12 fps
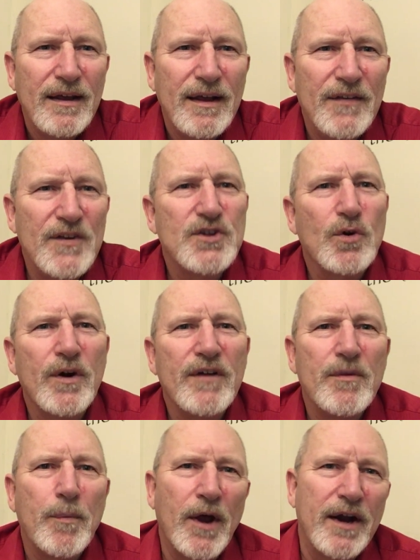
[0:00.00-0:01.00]
In the story of
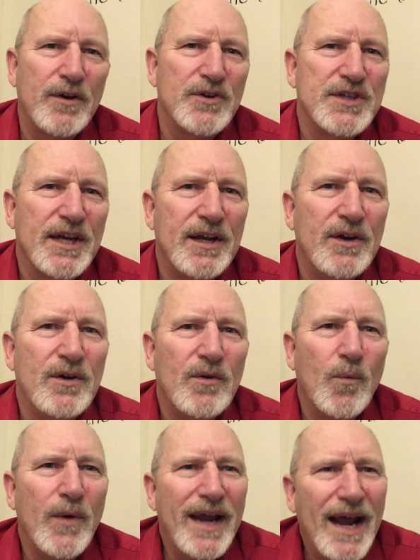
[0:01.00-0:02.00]
the prodigal son,
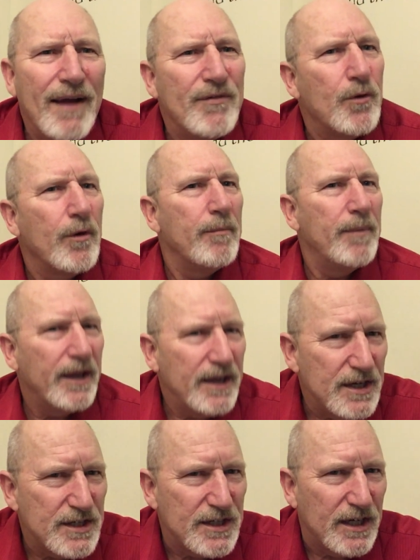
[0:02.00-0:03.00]
we have the
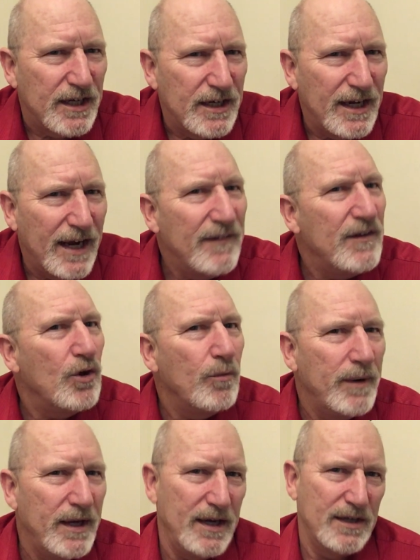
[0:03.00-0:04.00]
rebellious son and the
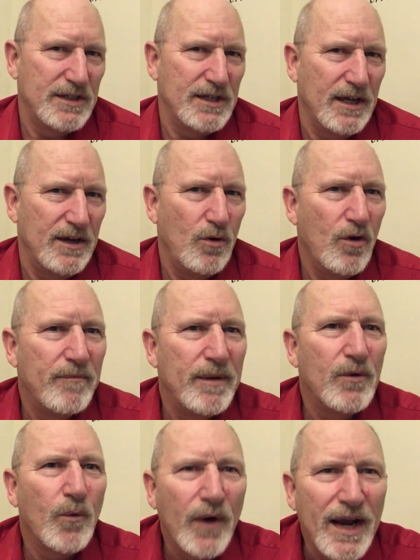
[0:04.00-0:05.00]
obedient son who have
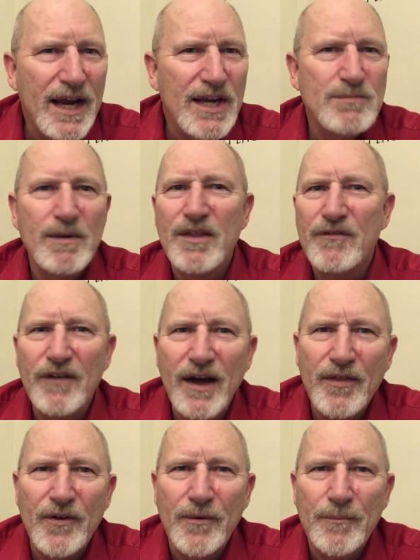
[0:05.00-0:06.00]
been raised by the
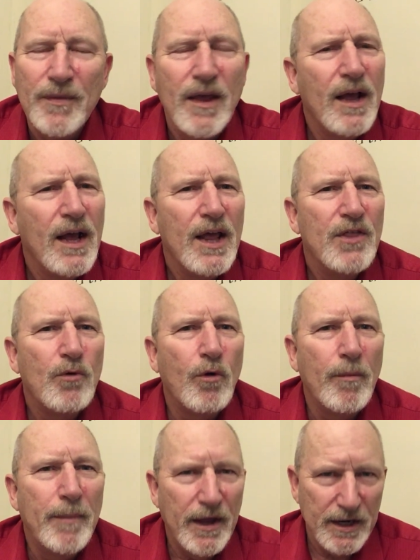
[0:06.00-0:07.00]
father. The
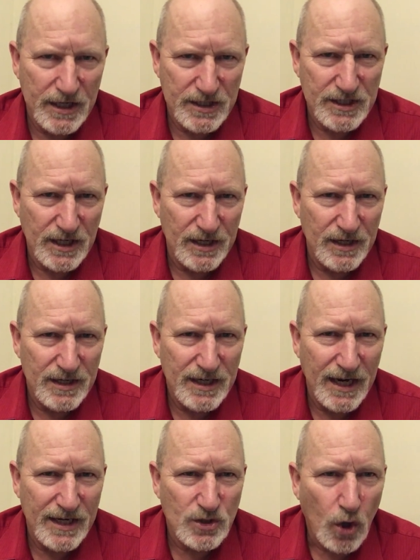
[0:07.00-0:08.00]
rebellious son
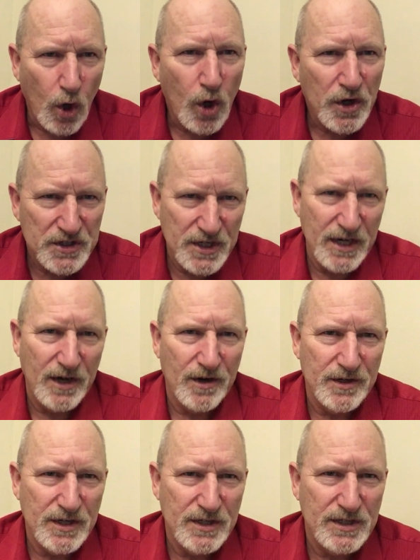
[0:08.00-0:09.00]
takes all his
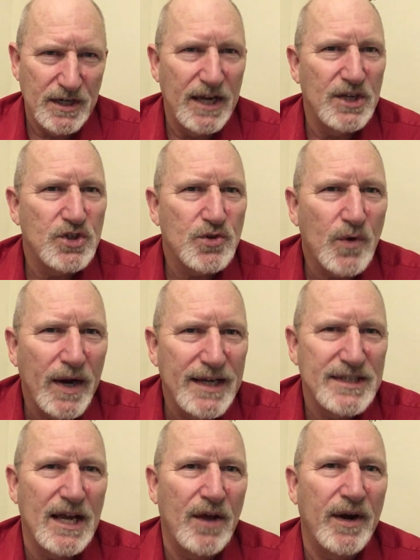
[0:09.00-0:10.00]
inheritance and
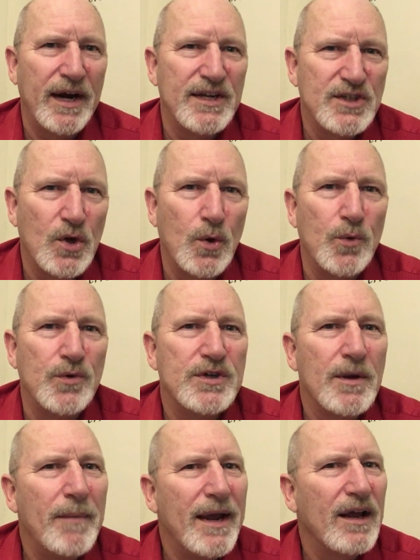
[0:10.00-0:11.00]
strikes out on his own to
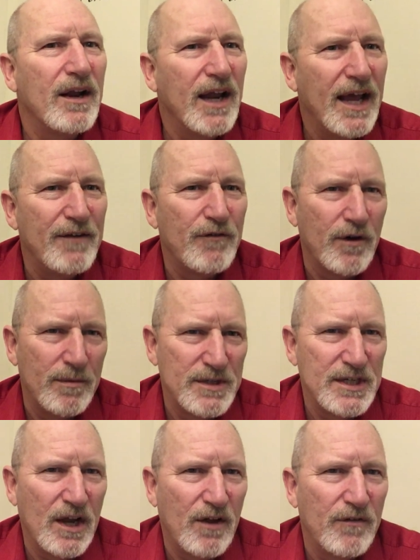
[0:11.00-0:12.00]
make a life for
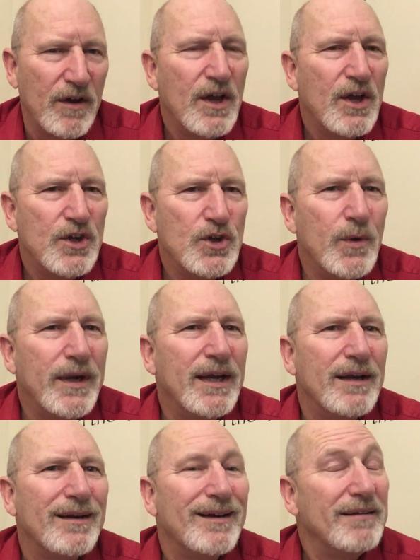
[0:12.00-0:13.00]
himself, doing
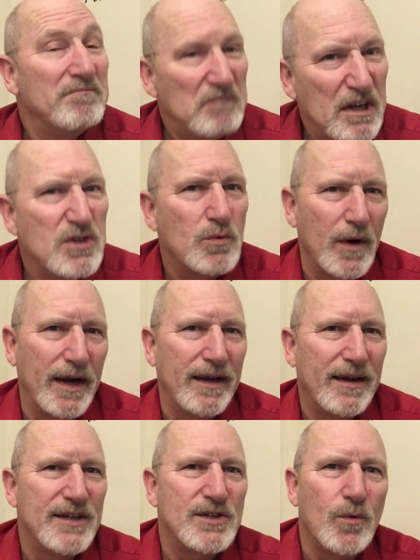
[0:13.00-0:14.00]
it his way,
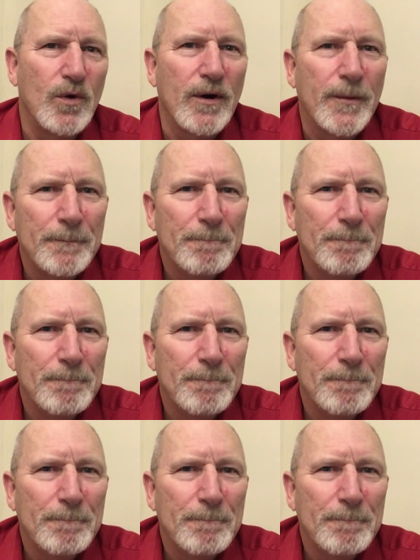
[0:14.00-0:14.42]
as it were.